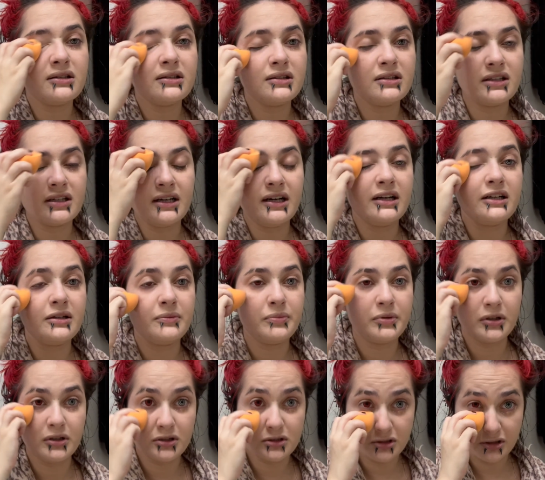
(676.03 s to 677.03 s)
the kind of
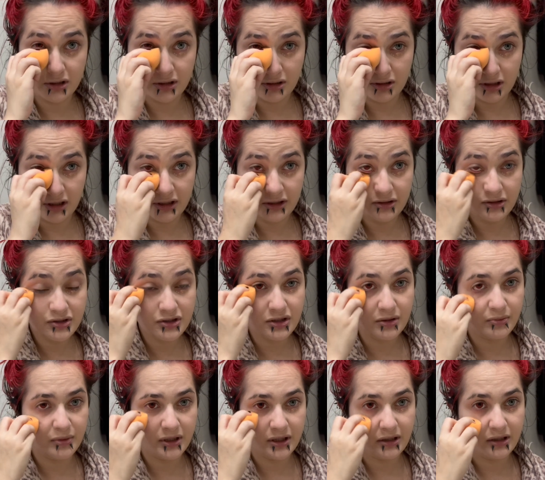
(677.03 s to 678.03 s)
person I used to
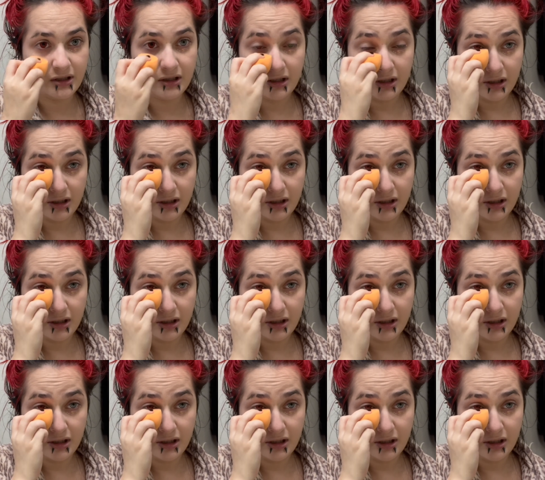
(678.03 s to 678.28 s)
be,